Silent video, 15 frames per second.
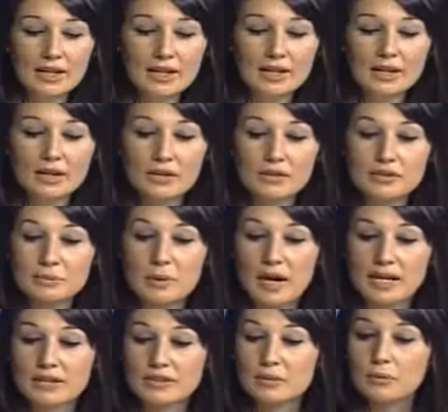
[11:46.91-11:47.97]
it goes
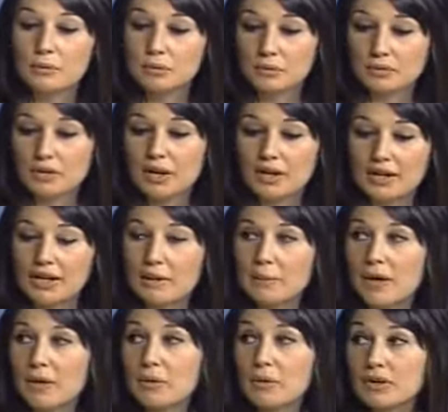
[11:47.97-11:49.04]
back to when we were talking
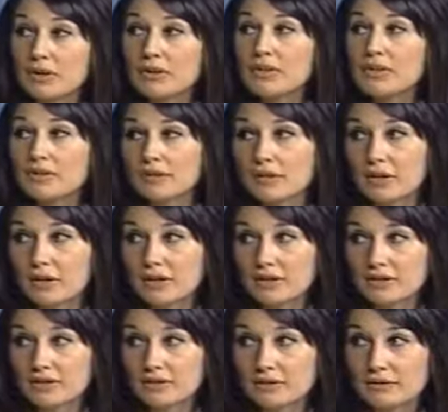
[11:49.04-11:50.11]
about what are the different
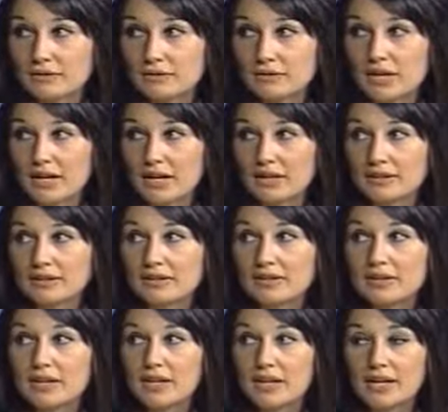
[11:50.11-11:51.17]
causes of stress.
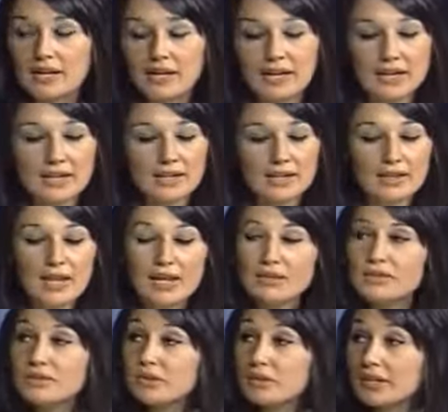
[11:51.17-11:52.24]
Okay. And, and
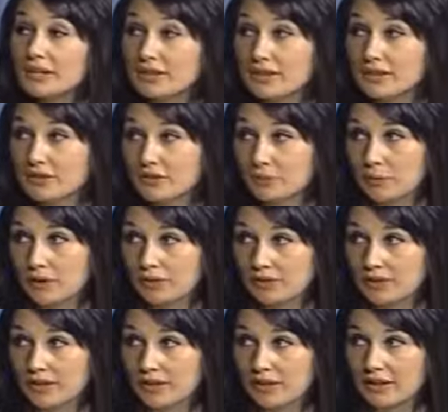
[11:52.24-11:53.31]
that's unique to each
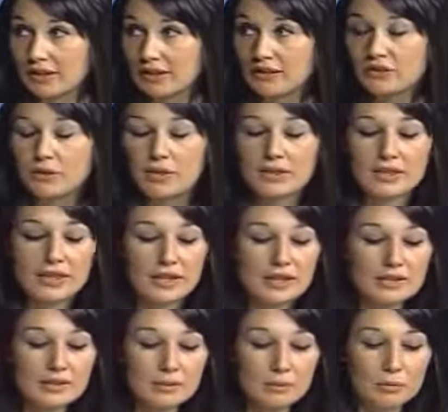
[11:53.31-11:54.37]
person. Mm -hmm. So mm-hmm. I think
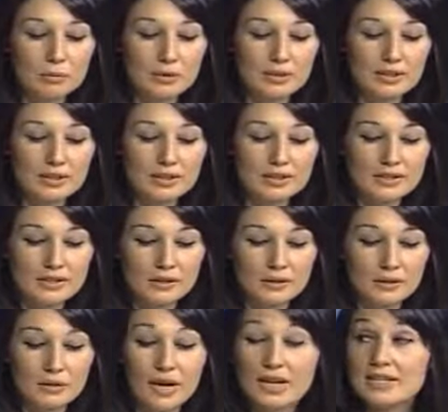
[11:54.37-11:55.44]
it's important to
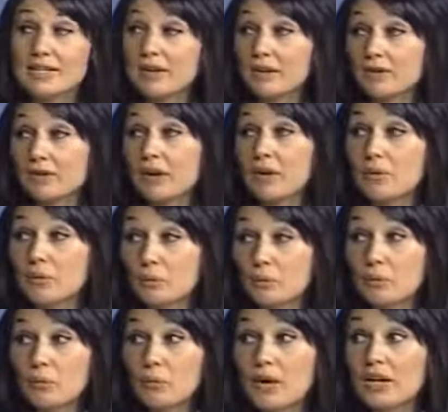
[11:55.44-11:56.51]
identify
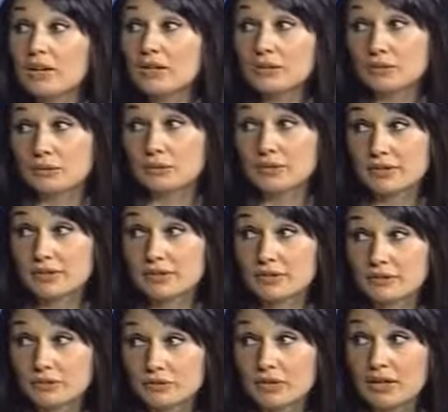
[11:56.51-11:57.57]
where your sources of
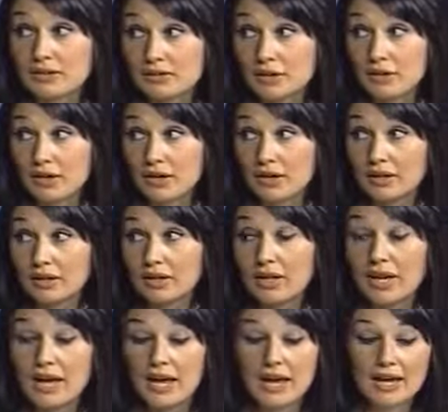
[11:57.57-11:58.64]
stress are mm
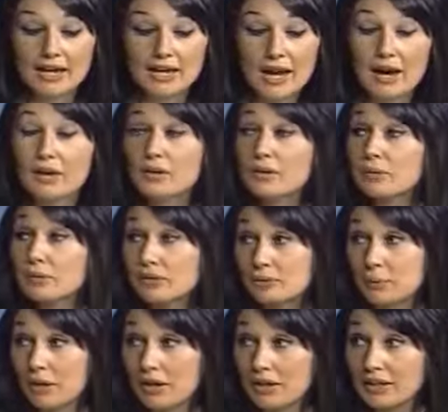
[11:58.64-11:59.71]
-hmm. and how you're
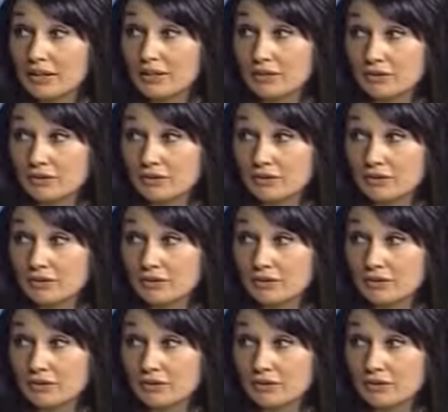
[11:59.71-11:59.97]
responding to